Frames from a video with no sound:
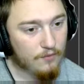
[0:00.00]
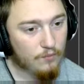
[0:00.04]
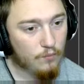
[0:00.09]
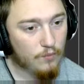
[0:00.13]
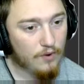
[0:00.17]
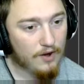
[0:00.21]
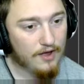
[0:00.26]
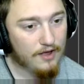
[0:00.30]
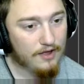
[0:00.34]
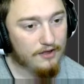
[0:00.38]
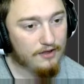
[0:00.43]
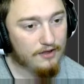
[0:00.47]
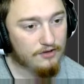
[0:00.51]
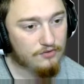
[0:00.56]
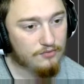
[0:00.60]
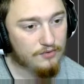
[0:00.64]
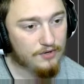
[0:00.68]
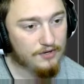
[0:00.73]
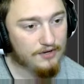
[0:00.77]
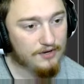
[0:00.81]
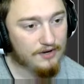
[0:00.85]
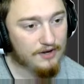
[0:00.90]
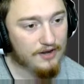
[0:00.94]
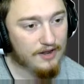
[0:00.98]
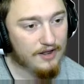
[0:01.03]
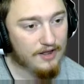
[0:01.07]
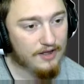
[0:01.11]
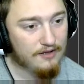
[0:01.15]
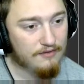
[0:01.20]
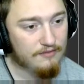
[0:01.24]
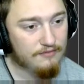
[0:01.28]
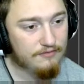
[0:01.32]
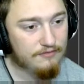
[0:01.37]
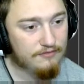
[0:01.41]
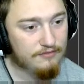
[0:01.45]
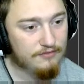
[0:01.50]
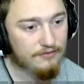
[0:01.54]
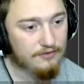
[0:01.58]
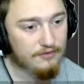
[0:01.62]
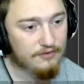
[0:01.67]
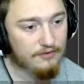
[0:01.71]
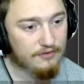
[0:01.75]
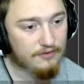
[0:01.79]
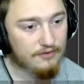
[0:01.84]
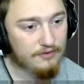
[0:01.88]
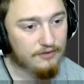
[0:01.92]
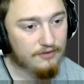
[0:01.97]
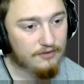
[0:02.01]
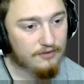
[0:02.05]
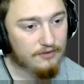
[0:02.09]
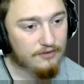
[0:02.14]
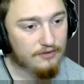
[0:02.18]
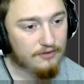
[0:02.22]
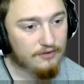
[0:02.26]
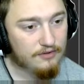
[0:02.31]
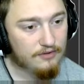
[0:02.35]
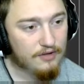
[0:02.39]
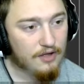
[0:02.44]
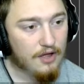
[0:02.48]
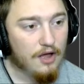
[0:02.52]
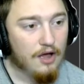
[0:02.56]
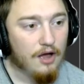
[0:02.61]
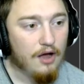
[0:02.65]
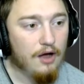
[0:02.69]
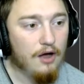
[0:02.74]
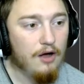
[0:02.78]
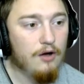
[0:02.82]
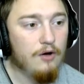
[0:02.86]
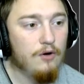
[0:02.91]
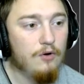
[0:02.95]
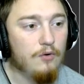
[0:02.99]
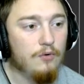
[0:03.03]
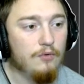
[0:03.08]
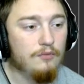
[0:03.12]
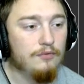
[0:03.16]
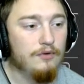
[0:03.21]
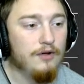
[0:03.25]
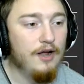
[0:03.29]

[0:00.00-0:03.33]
Why do I not have... Oh,